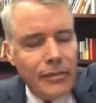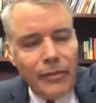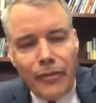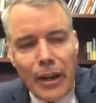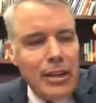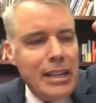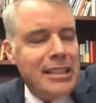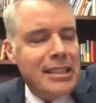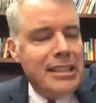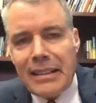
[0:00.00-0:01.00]
very
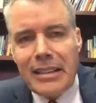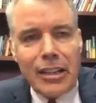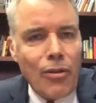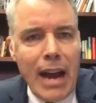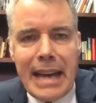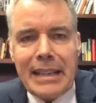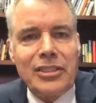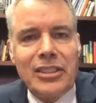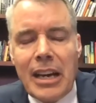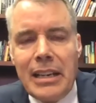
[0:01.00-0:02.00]
technocratic
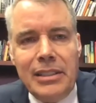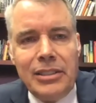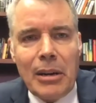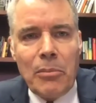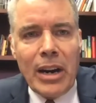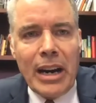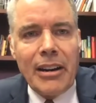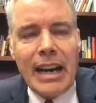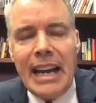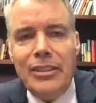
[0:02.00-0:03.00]
study
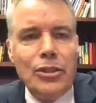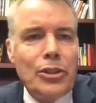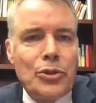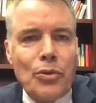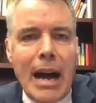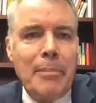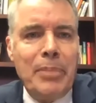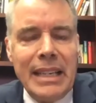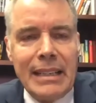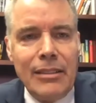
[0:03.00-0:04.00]
somewhere, and you're
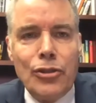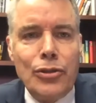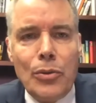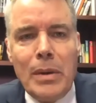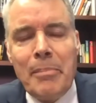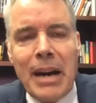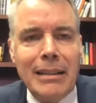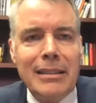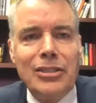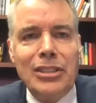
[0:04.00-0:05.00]
dropping it. You're doing
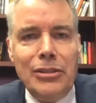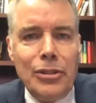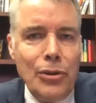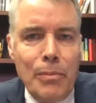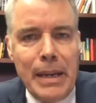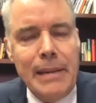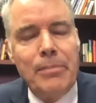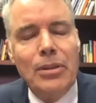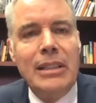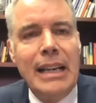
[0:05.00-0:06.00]
policy to
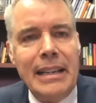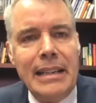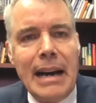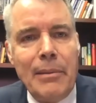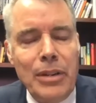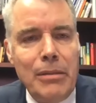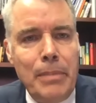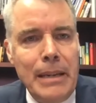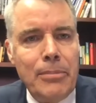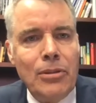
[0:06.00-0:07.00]
people and not with
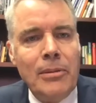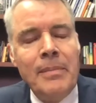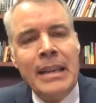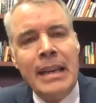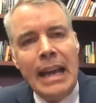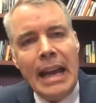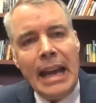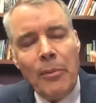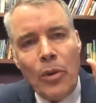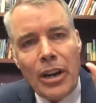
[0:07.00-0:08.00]
people.
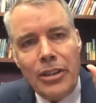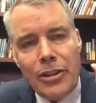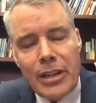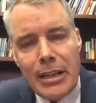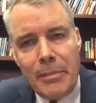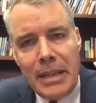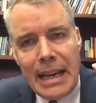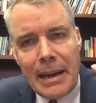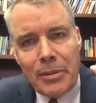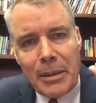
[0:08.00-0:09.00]
And where you're going to be
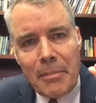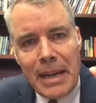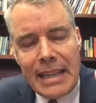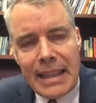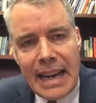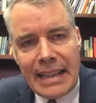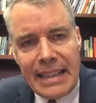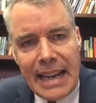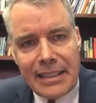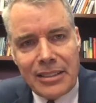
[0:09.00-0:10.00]
able to make that
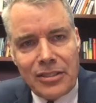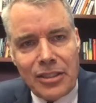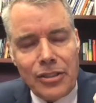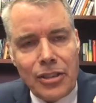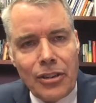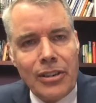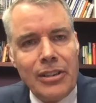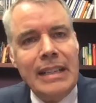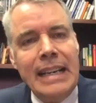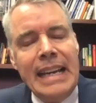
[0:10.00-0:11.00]
nexus and
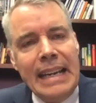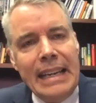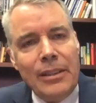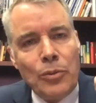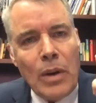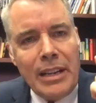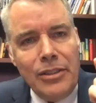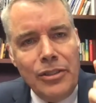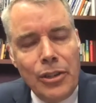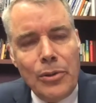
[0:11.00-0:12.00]
turn is when
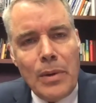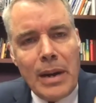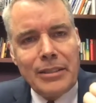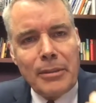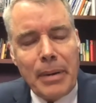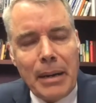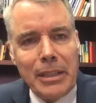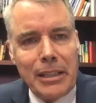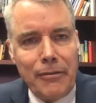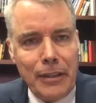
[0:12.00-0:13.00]
you, as a
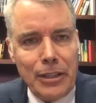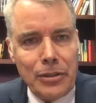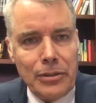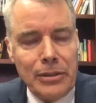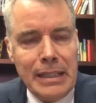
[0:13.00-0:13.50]
public official,